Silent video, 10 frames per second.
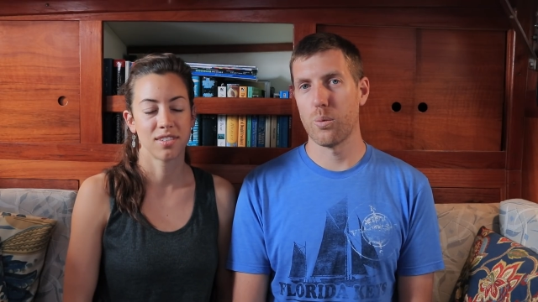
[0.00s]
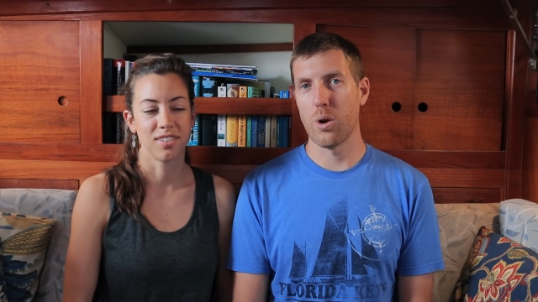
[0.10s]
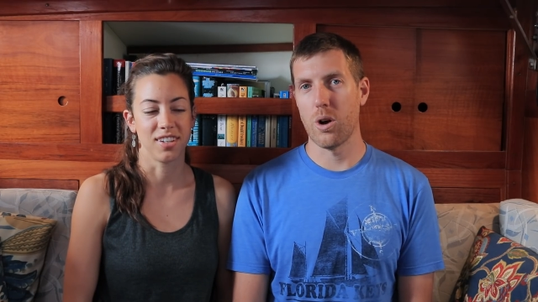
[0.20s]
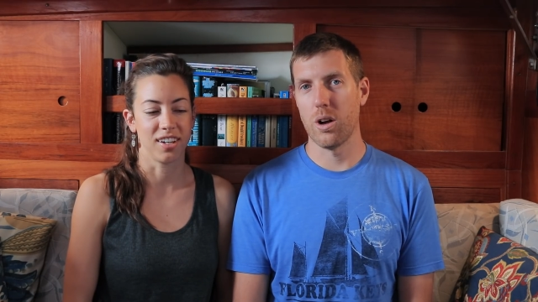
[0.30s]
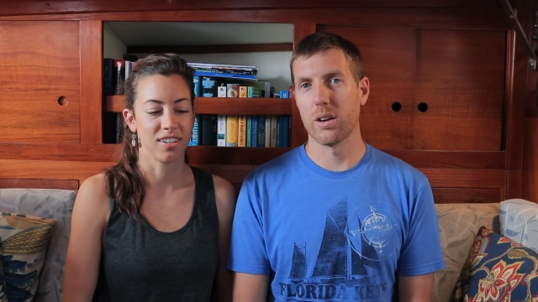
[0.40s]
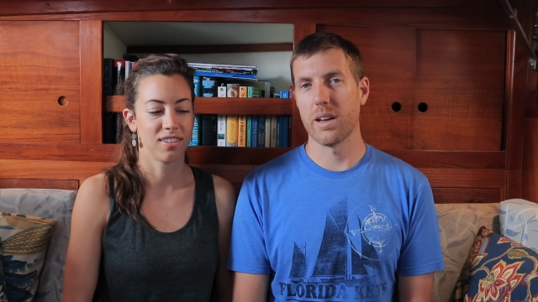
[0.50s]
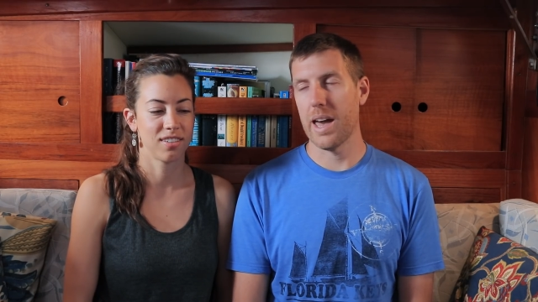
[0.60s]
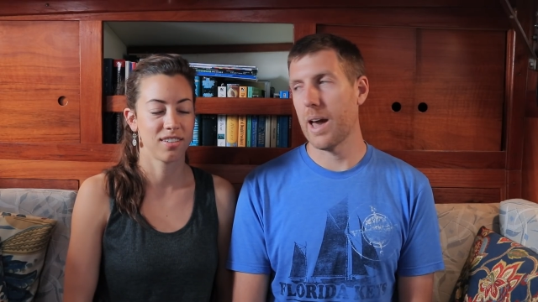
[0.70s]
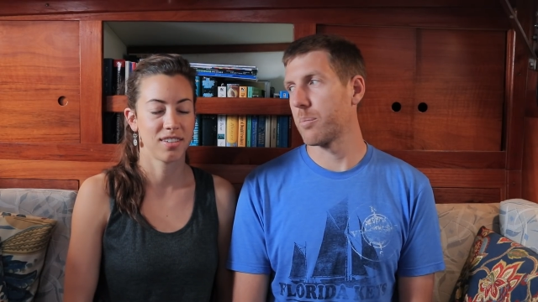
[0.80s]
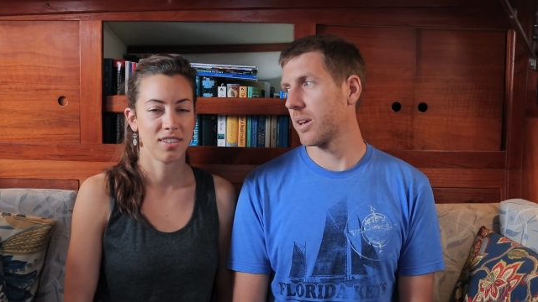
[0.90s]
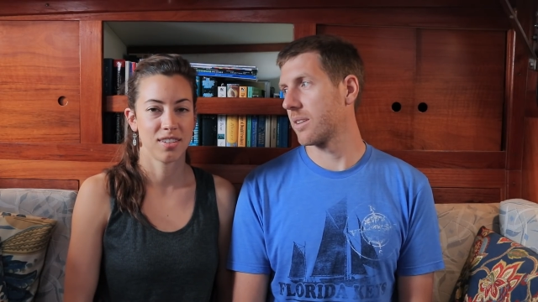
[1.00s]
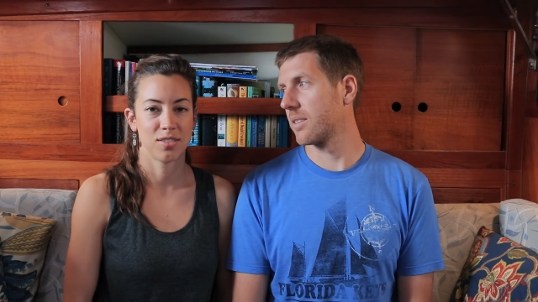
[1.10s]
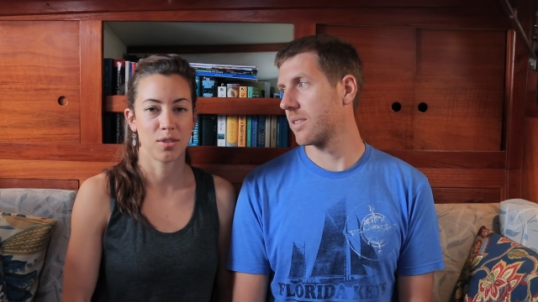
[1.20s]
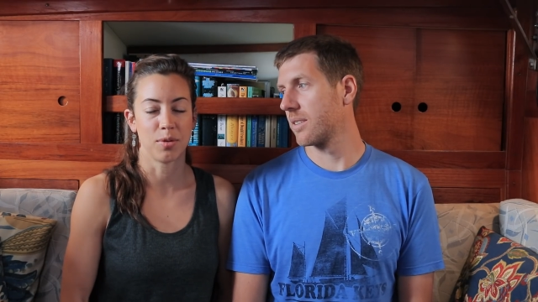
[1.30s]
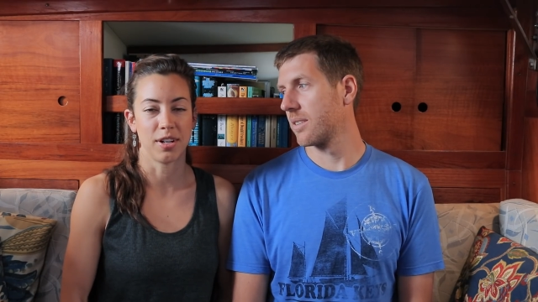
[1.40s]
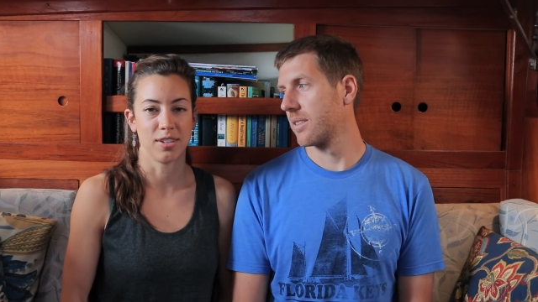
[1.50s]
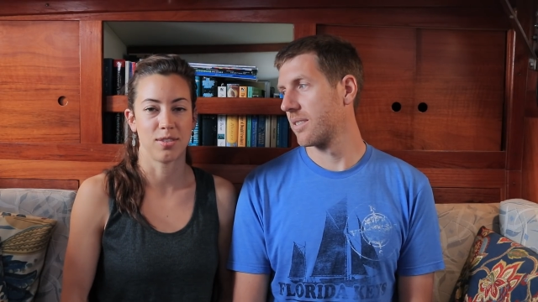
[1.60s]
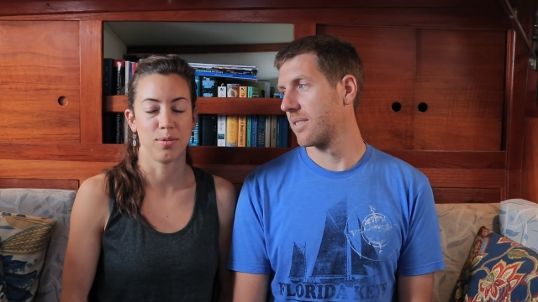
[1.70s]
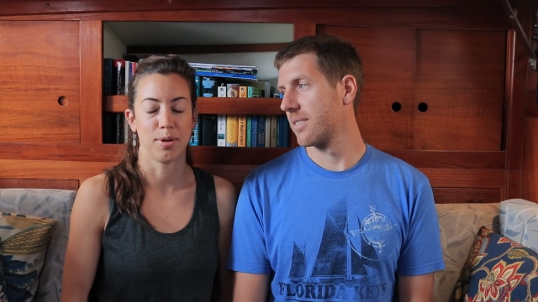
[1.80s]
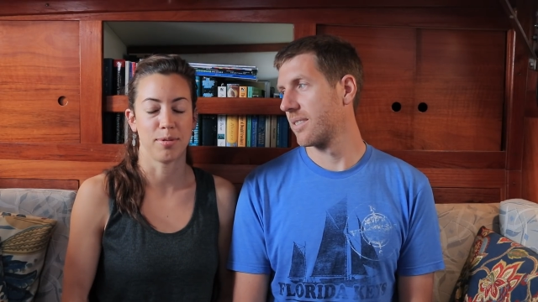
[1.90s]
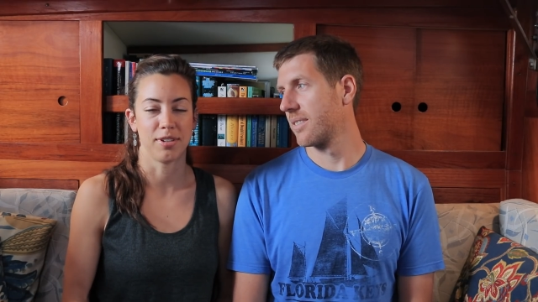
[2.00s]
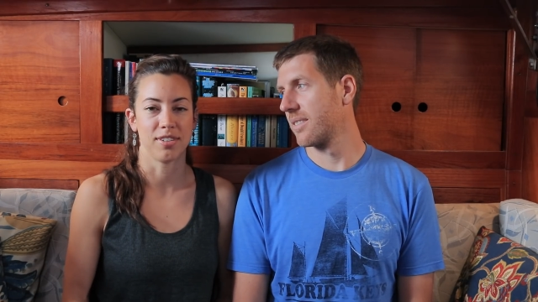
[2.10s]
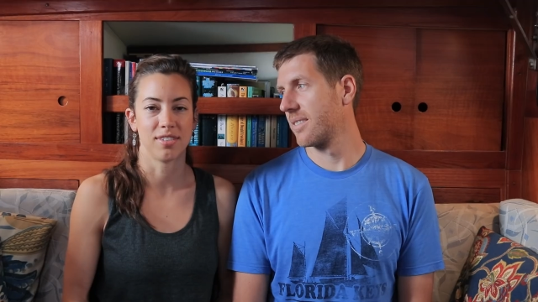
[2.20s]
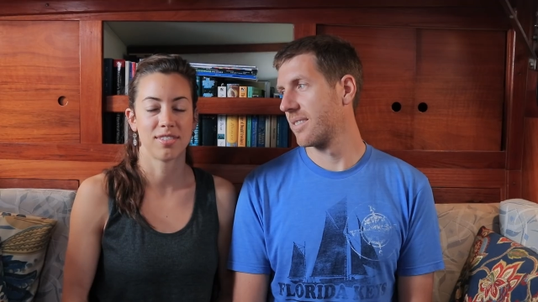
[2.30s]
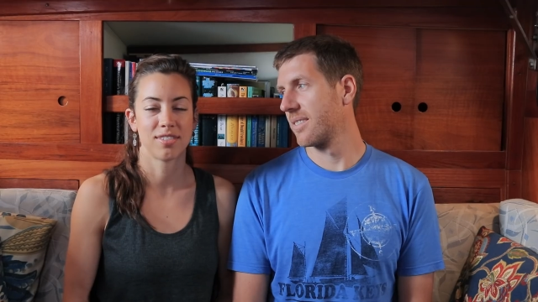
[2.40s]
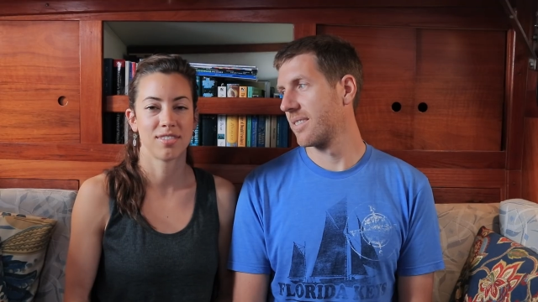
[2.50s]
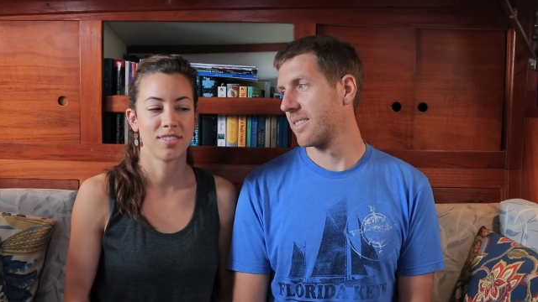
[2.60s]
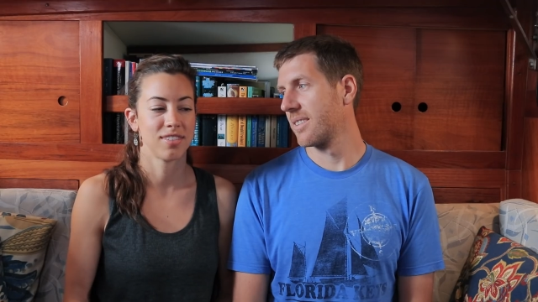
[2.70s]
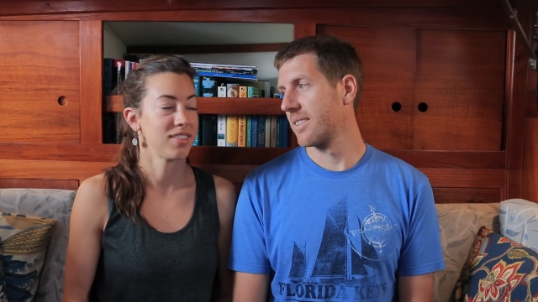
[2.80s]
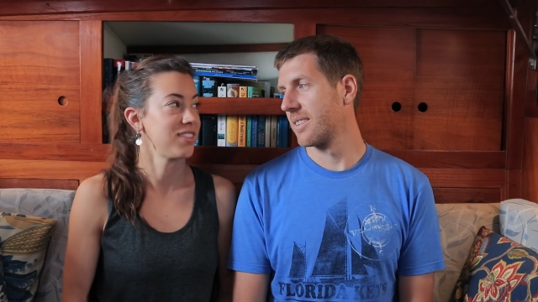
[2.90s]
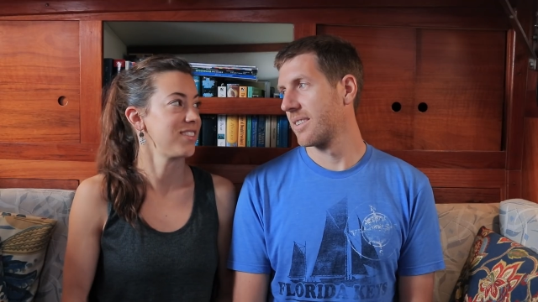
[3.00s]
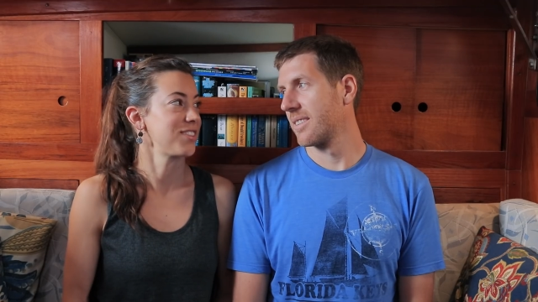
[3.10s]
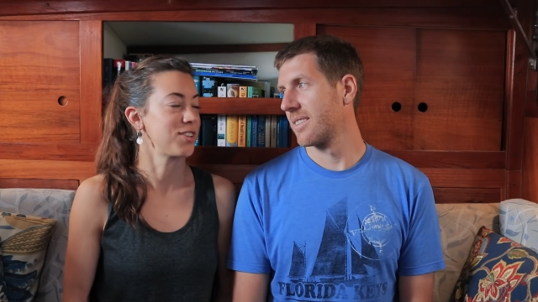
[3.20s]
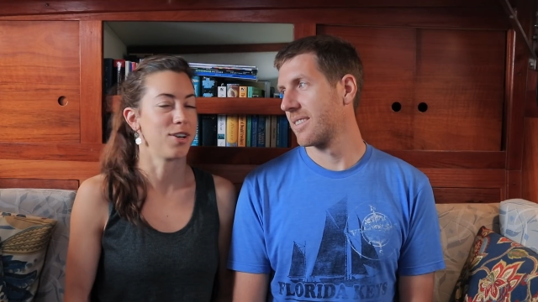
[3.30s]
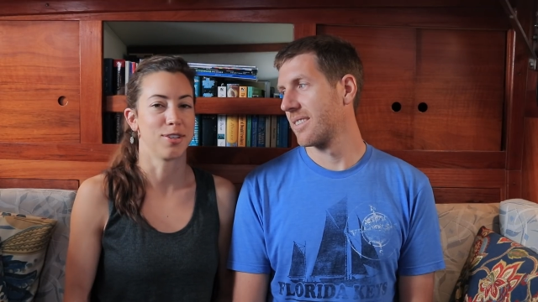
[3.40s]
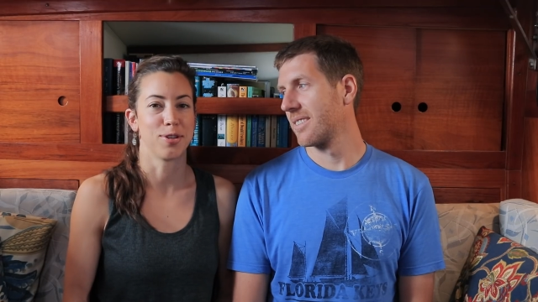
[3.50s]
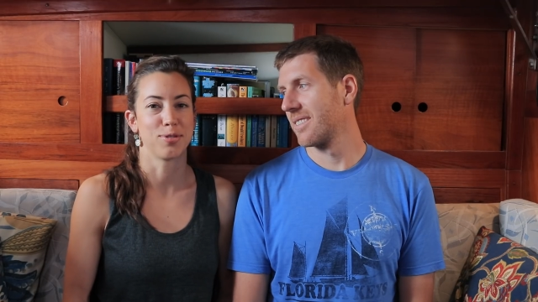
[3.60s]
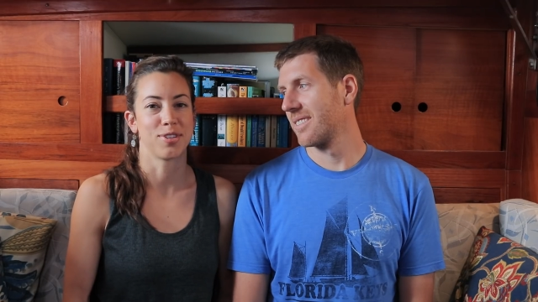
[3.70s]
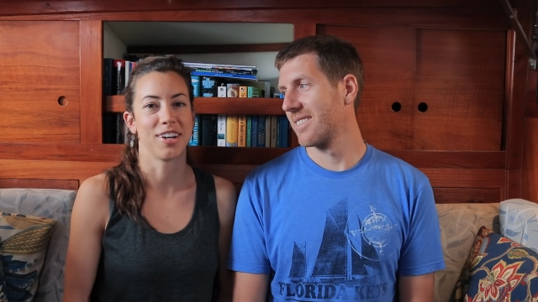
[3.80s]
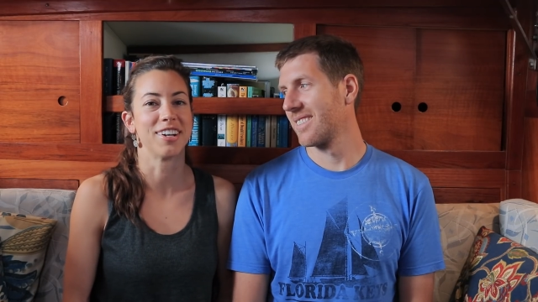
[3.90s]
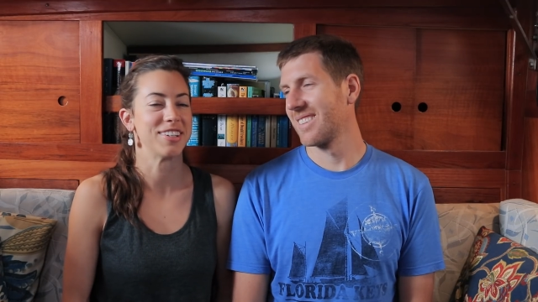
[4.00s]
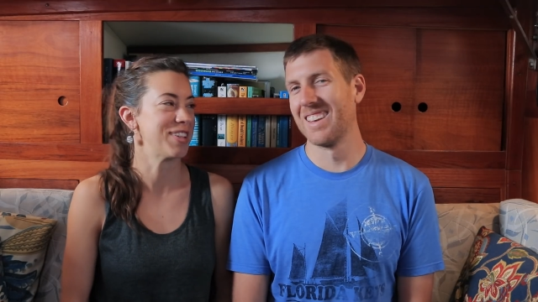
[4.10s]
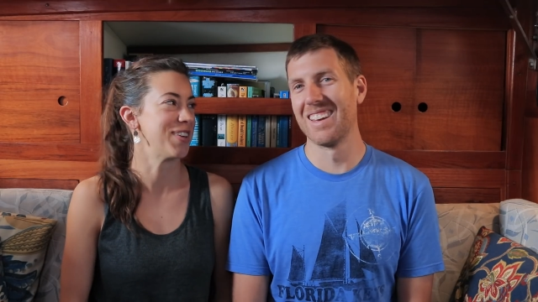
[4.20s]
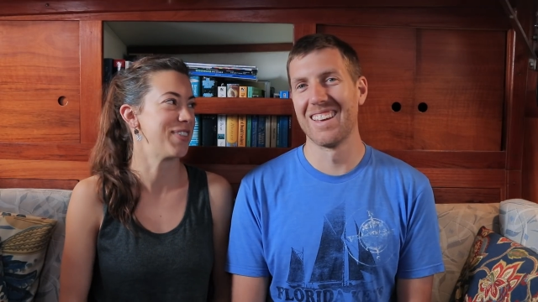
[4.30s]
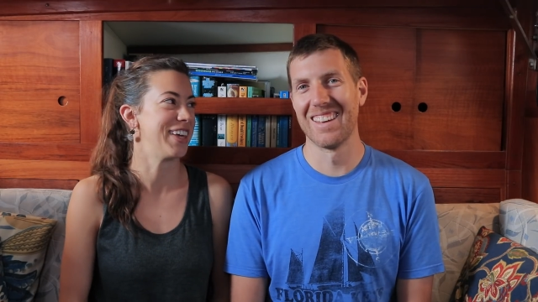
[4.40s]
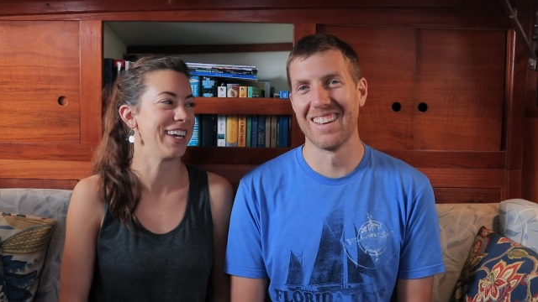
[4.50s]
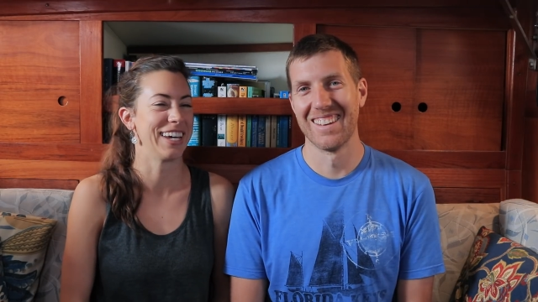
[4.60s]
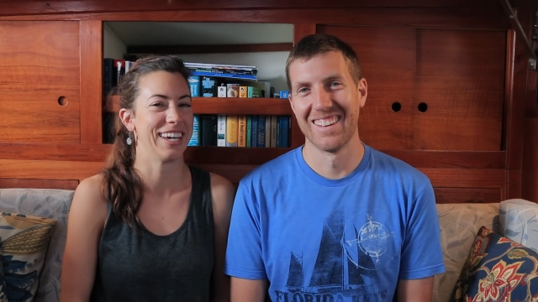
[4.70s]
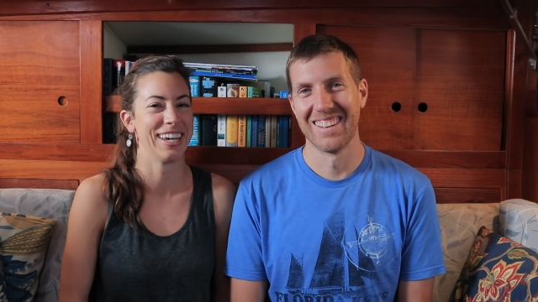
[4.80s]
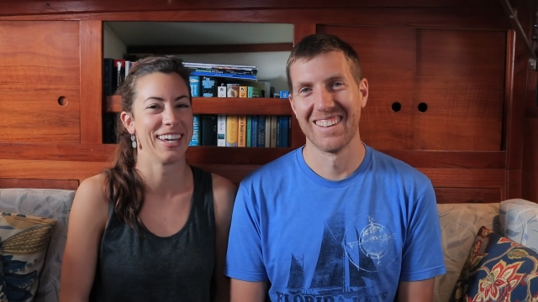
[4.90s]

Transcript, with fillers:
Speaker 1: wrong yeah. happened. Someone else to be able to... call the Coast Guard or something.